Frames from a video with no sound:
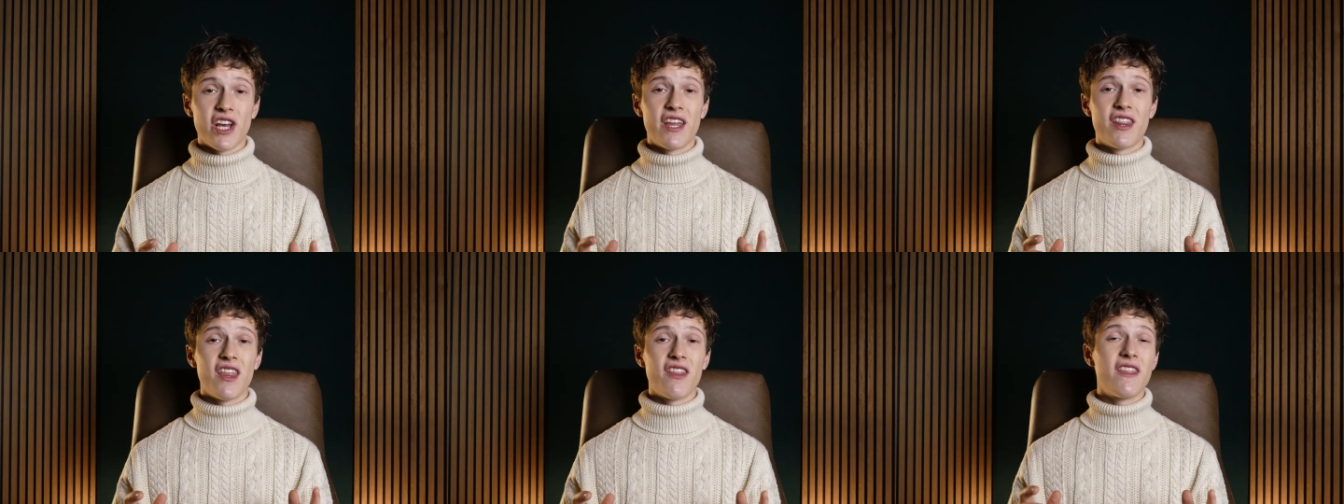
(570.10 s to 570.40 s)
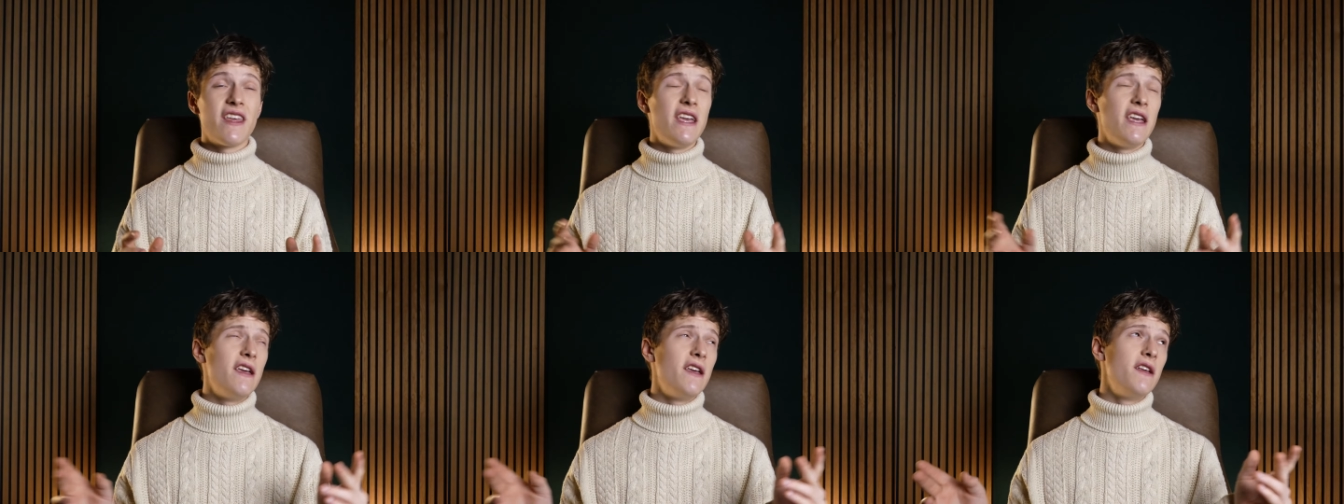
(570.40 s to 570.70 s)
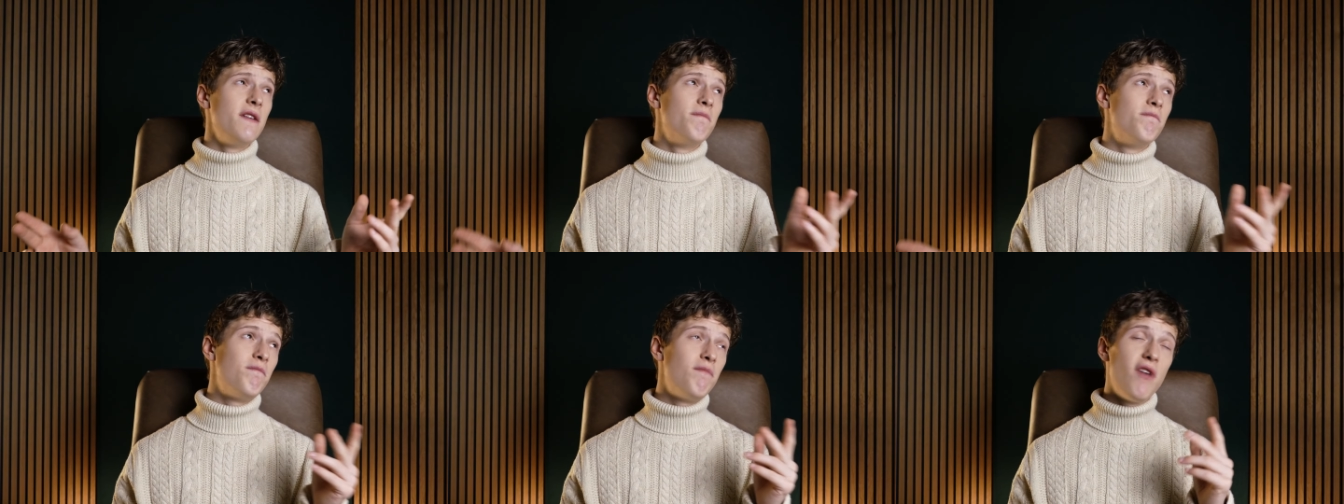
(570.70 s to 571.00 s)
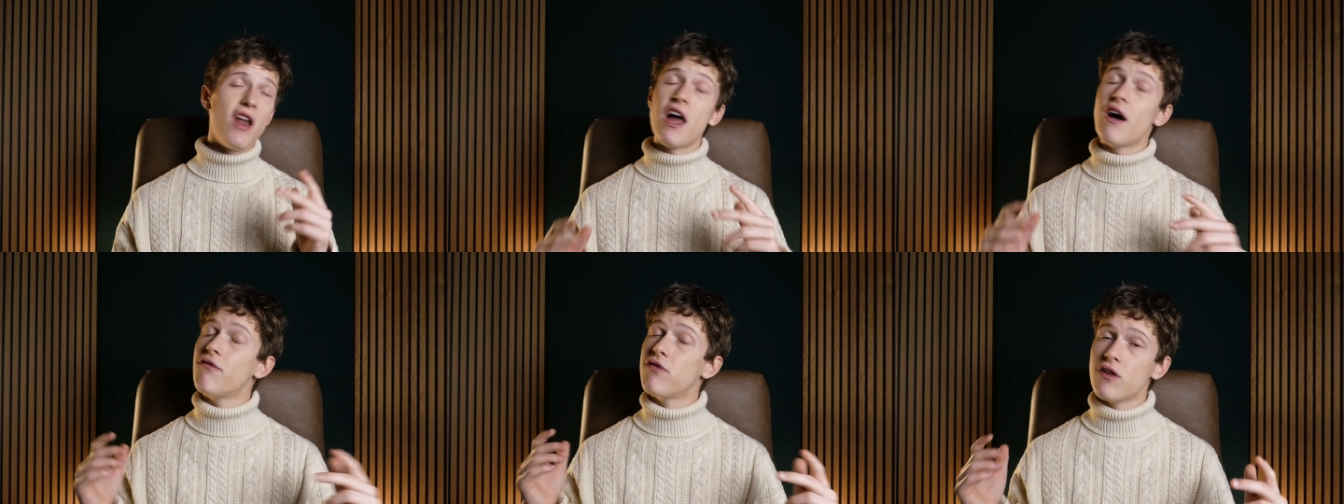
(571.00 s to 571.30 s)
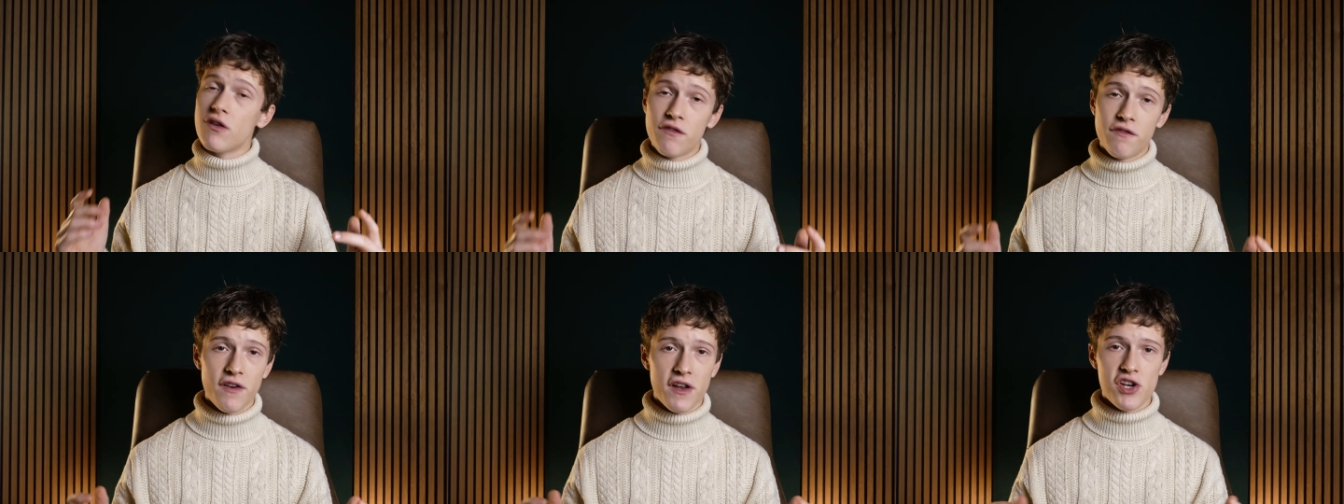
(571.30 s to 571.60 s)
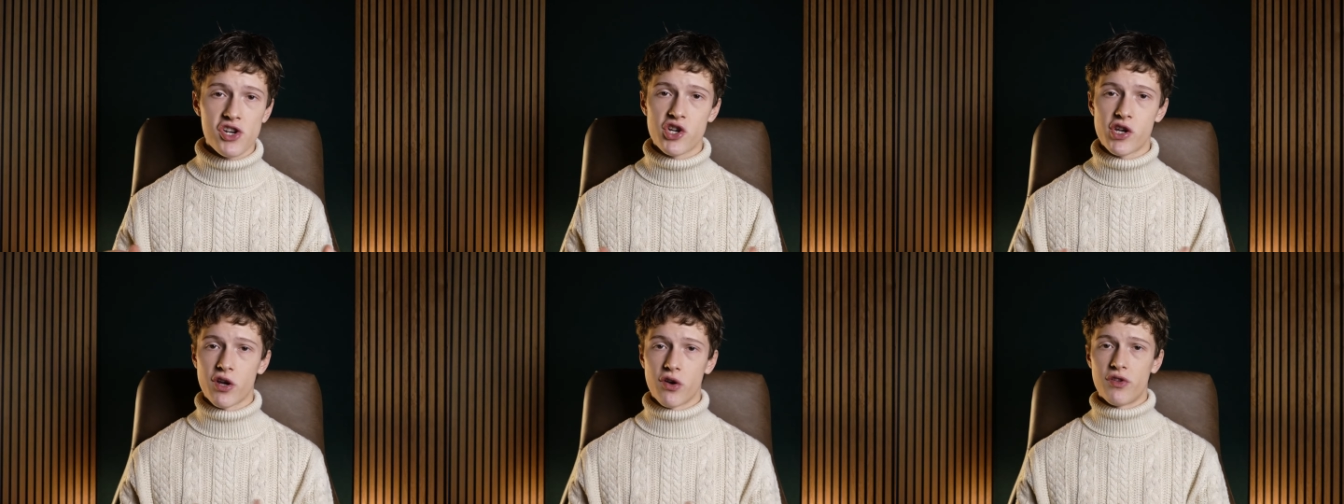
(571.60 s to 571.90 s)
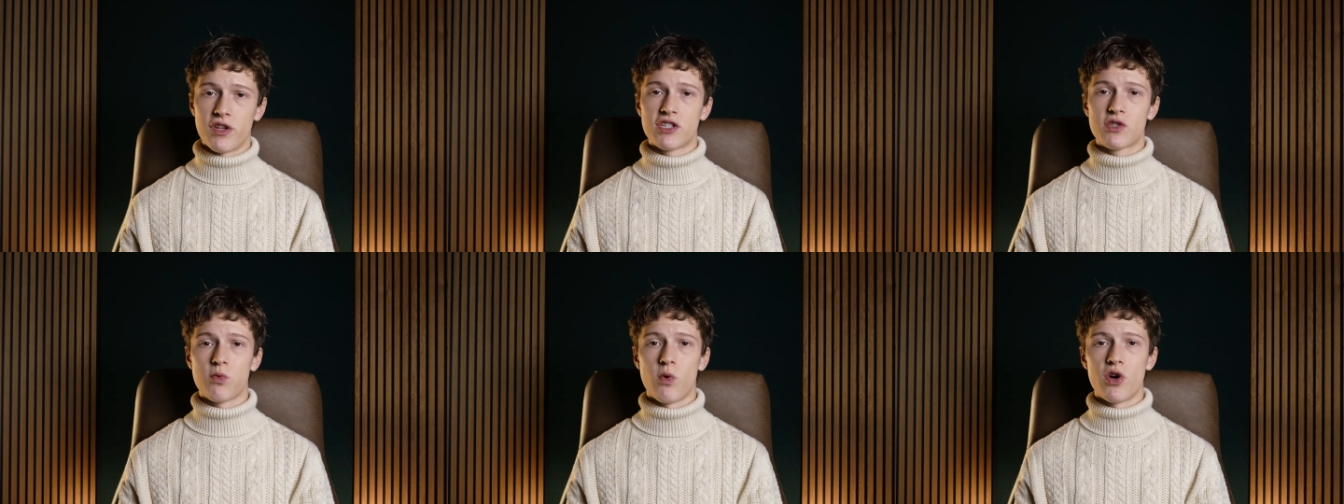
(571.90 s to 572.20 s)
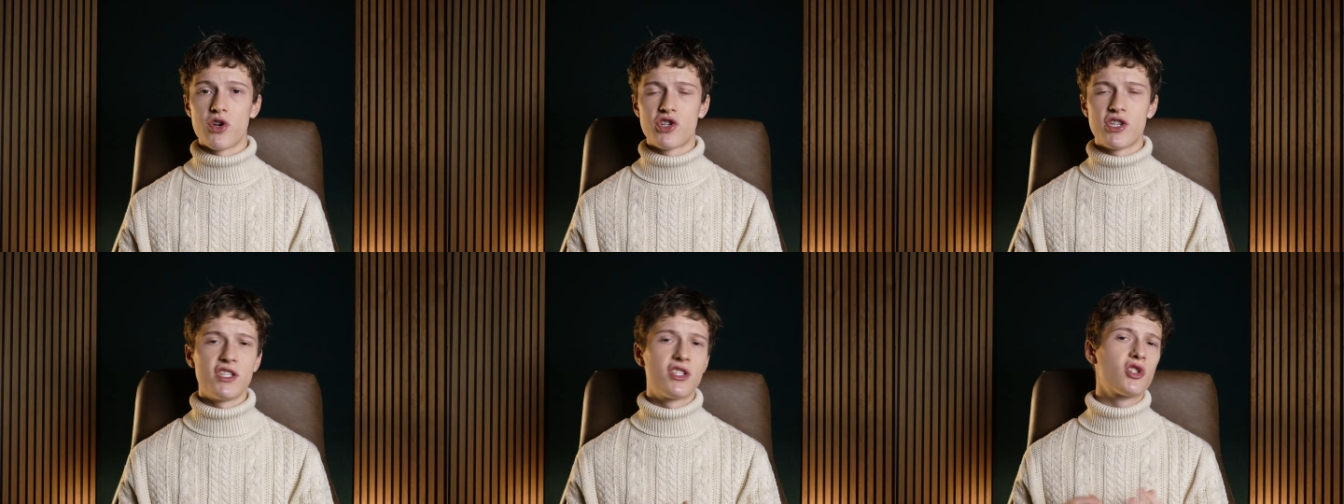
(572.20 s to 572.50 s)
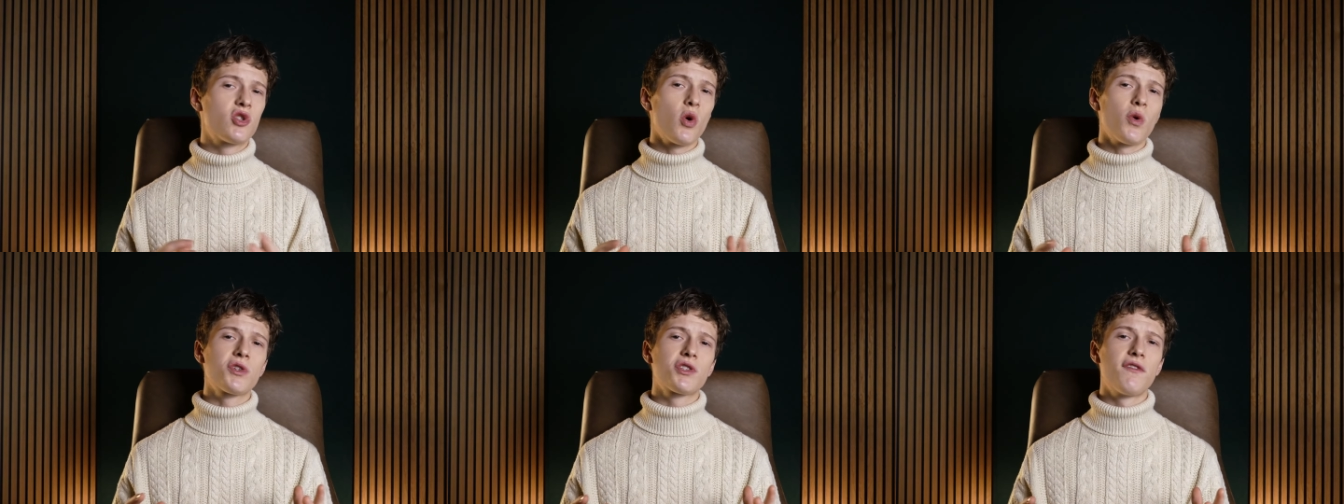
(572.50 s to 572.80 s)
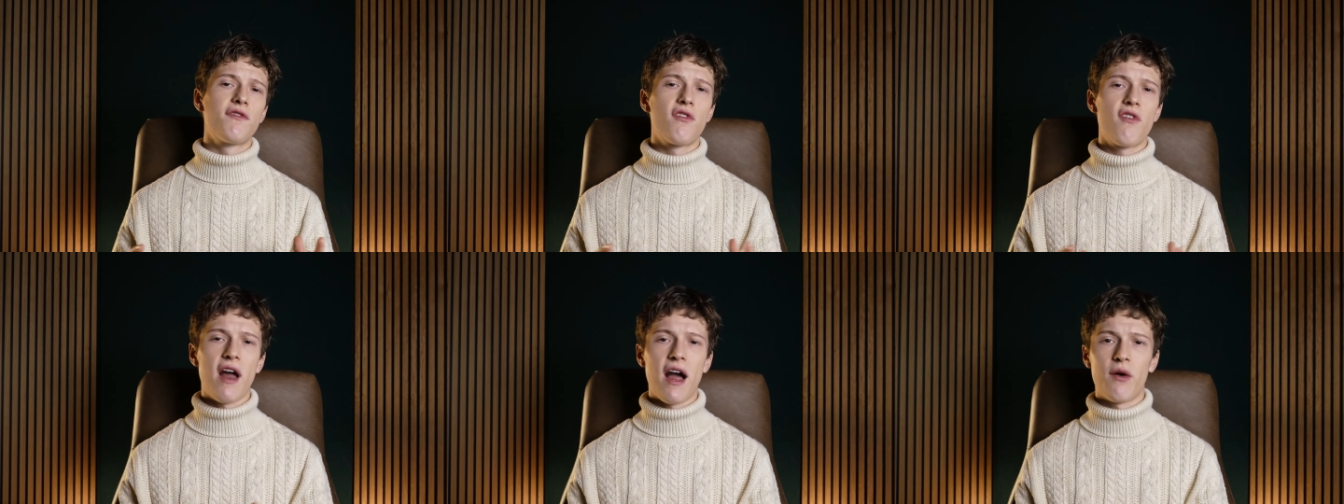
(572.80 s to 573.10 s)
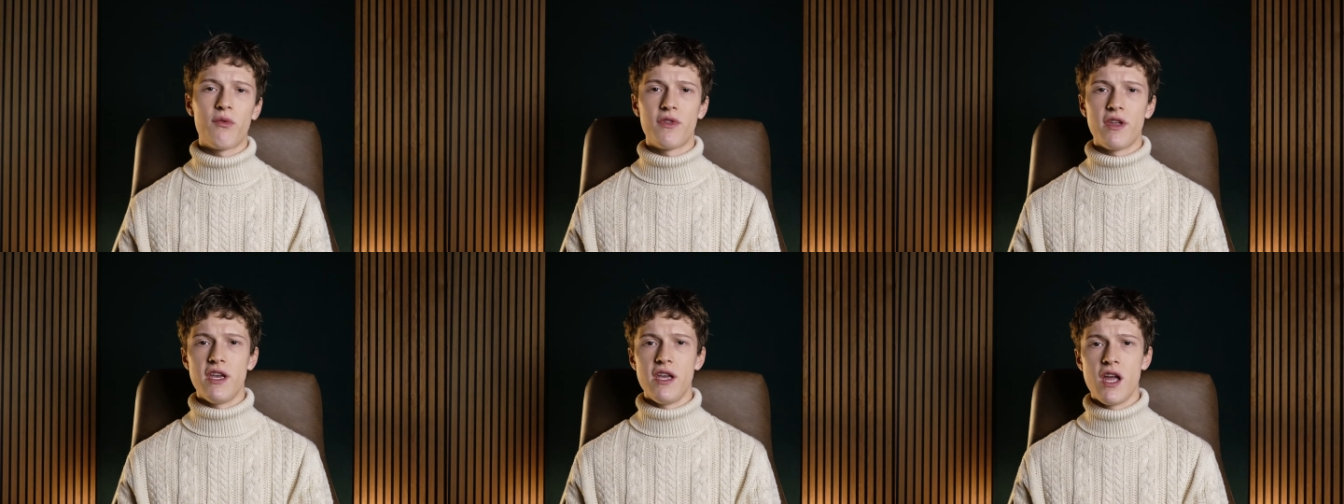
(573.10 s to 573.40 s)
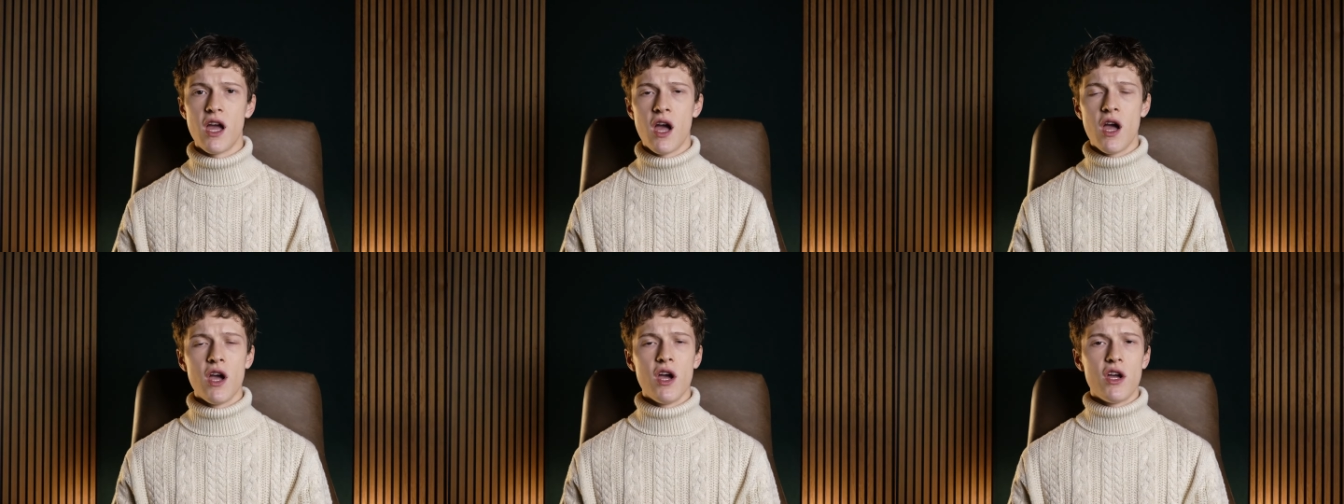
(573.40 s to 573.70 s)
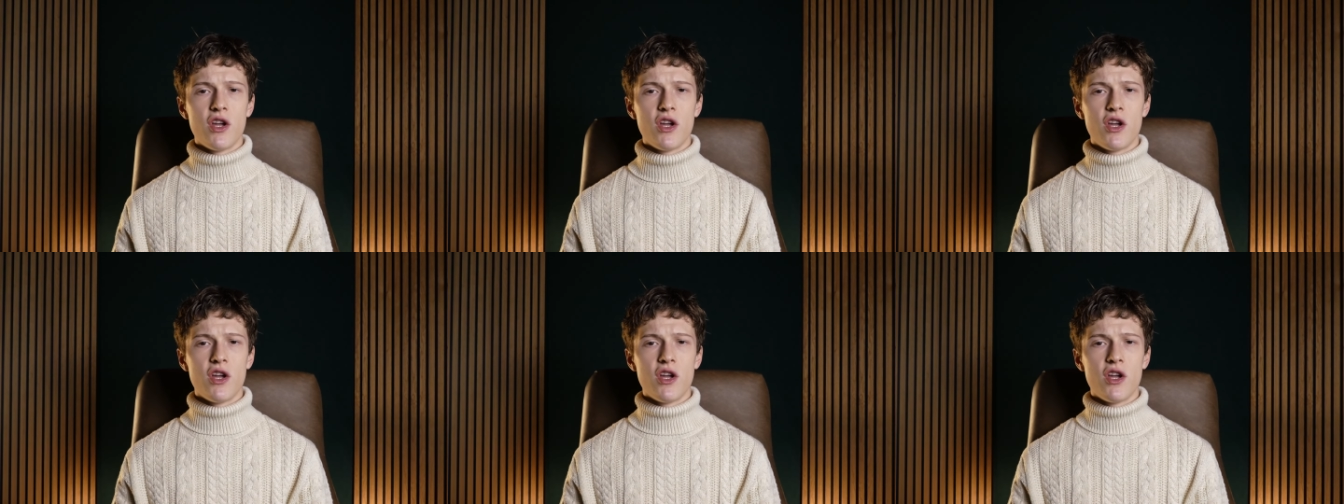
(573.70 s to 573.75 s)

say that the level of finishing on this watch is sort of around the